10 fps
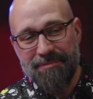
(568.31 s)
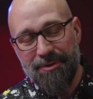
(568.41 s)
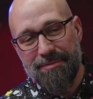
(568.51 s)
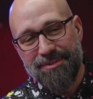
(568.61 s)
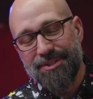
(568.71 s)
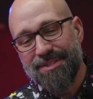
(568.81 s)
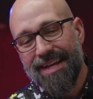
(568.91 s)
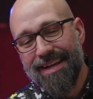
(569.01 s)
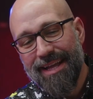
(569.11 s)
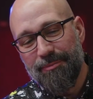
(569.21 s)
We grew up in church,
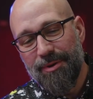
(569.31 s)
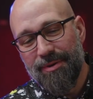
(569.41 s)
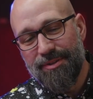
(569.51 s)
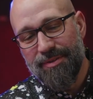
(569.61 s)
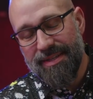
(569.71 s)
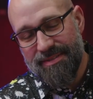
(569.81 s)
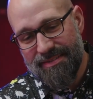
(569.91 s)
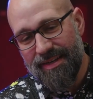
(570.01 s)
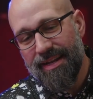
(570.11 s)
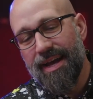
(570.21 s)
and we would do the
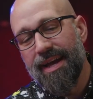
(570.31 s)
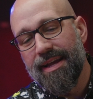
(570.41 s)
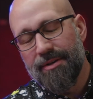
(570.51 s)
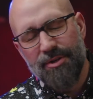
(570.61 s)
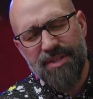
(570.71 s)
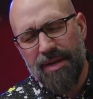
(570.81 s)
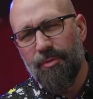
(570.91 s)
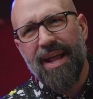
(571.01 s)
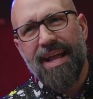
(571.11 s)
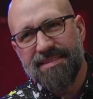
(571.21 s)
Sunday
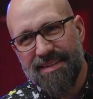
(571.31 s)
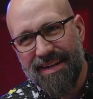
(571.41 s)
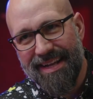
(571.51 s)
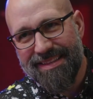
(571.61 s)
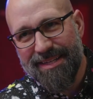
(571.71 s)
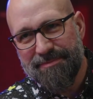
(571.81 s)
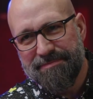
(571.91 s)
morning and Sunday night thing.